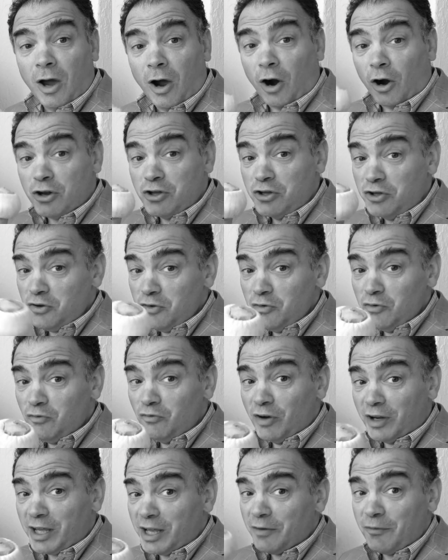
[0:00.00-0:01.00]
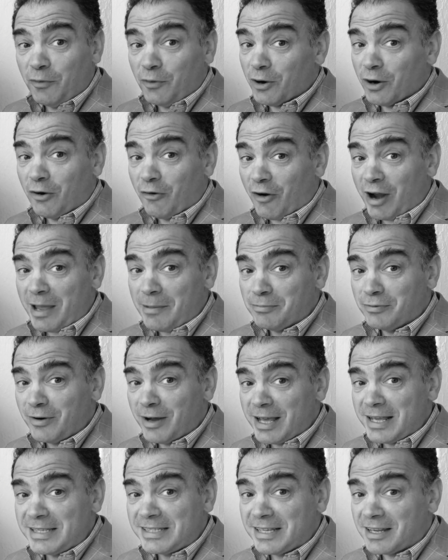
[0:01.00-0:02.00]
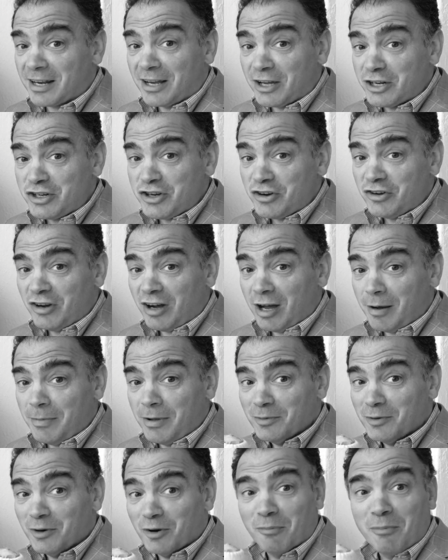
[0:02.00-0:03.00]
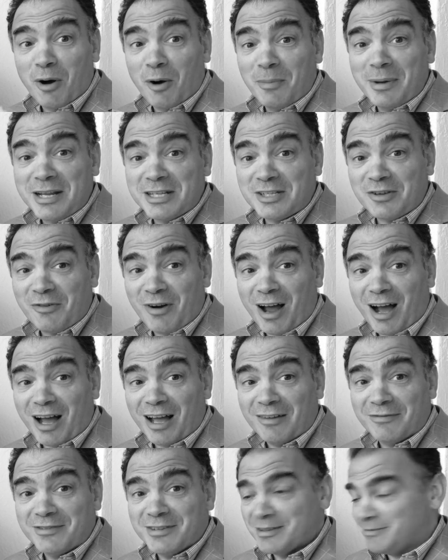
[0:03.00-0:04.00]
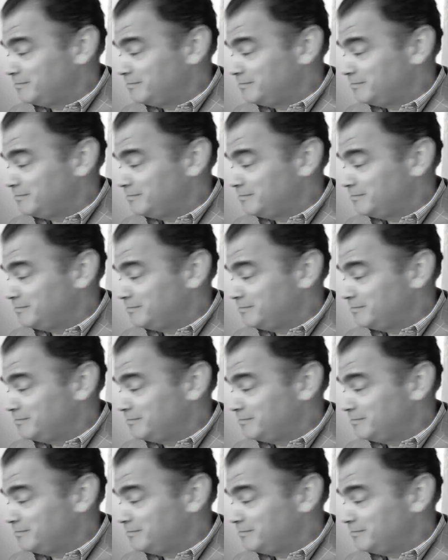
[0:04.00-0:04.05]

Are you looking for a great place at a country club? Your moment has arrived.